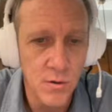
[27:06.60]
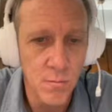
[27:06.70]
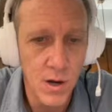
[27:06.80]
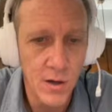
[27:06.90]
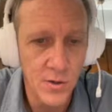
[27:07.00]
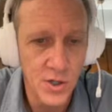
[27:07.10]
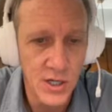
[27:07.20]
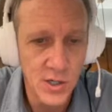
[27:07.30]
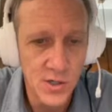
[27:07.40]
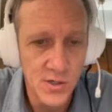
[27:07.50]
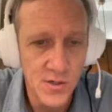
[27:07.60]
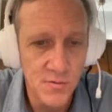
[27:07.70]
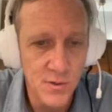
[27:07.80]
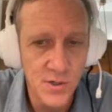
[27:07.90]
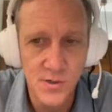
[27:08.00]
model changes,
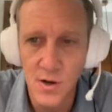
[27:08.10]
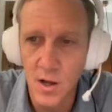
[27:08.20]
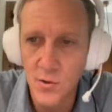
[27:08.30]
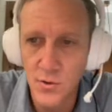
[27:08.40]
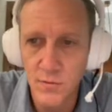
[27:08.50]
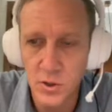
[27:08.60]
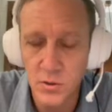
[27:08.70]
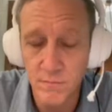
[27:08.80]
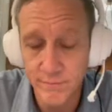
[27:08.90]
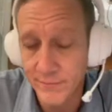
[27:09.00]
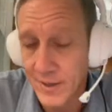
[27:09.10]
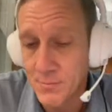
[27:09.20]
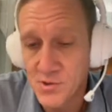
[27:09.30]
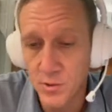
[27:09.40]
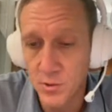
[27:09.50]
which is non-trivial.
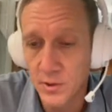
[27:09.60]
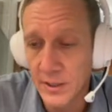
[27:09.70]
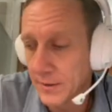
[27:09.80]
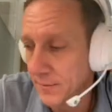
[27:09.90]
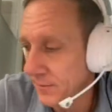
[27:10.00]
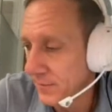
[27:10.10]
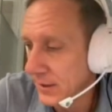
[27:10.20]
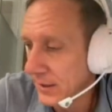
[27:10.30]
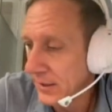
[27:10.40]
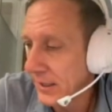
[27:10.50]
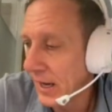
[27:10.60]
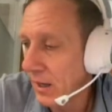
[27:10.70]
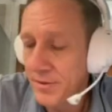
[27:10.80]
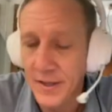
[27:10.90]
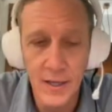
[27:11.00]
Absolutely. Yeah, I
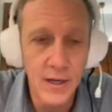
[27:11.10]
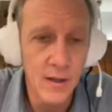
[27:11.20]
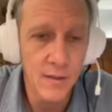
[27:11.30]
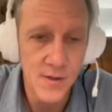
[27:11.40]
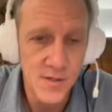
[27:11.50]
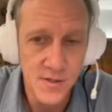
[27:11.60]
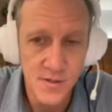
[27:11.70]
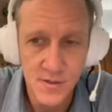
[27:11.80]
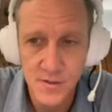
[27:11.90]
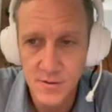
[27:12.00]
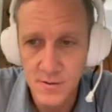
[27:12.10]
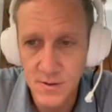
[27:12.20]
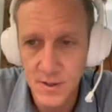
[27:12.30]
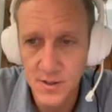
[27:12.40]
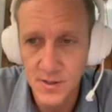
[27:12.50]
don't think any of this
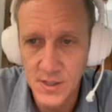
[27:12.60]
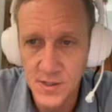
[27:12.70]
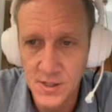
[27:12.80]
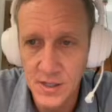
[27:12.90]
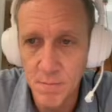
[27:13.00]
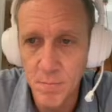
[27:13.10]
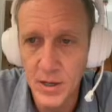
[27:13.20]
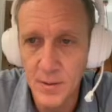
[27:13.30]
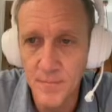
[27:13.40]
is easy, but